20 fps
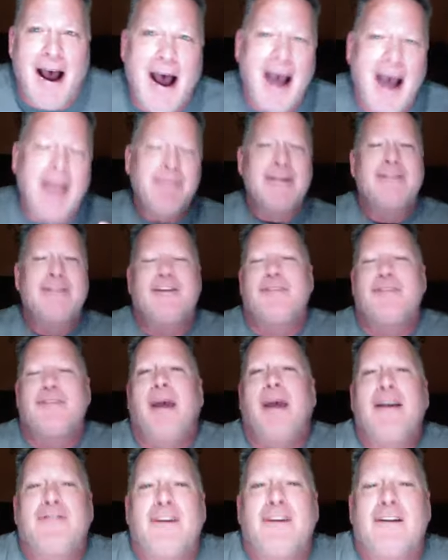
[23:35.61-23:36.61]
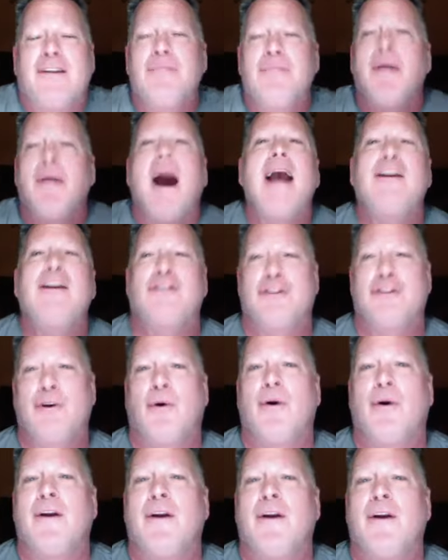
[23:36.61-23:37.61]
I'm this is basically my
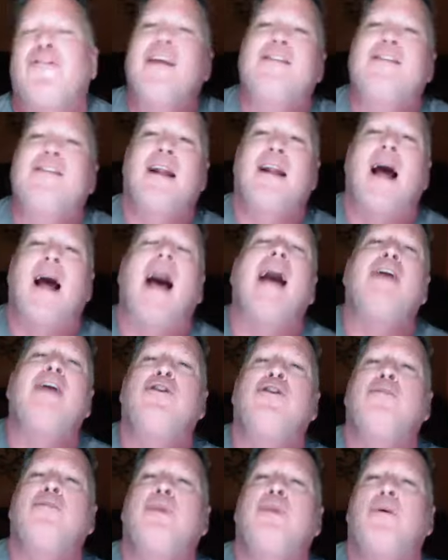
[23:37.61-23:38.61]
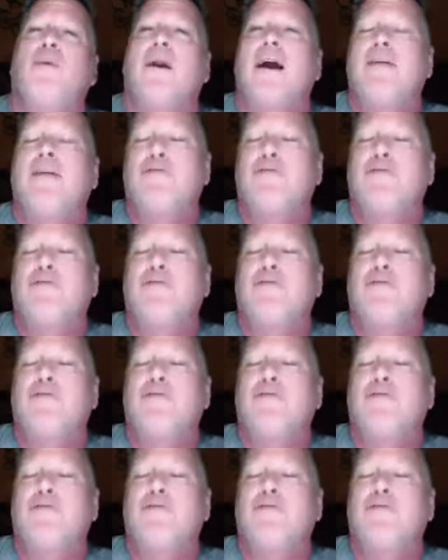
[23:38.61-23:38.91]
story of things that I do, but what I've